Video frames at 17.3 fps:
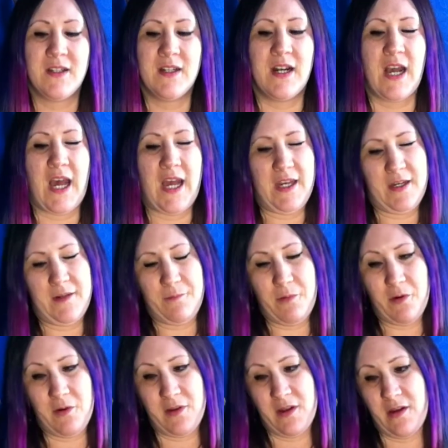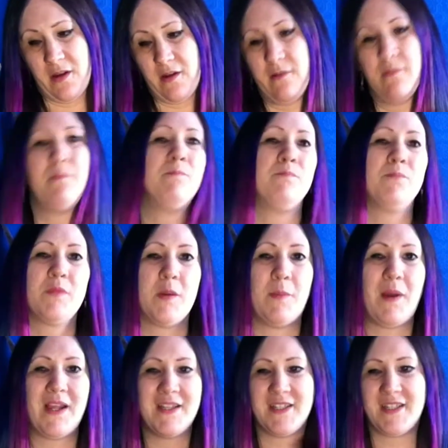and put the
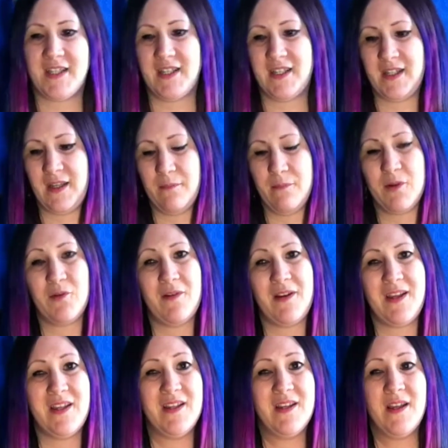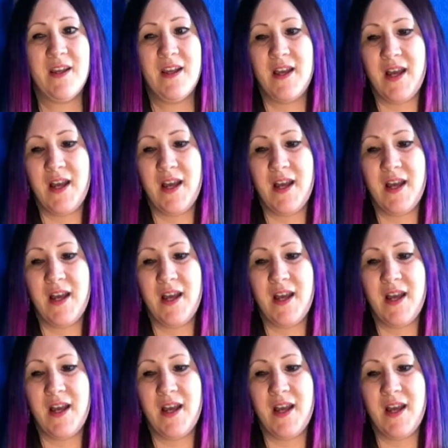painting in between,